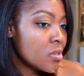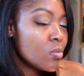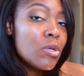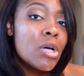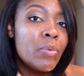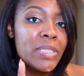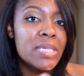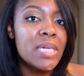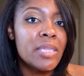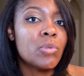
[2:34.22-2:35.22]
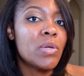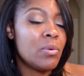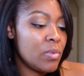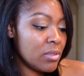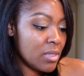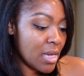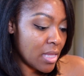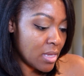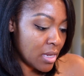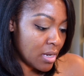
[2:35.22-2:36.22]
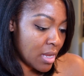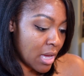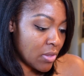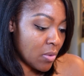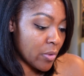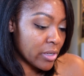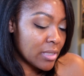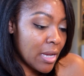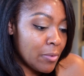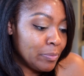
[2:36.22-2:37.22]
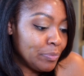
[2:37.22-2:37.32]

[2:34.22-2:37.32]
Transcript: We'll go with tan three and we'll see how that, how that works out.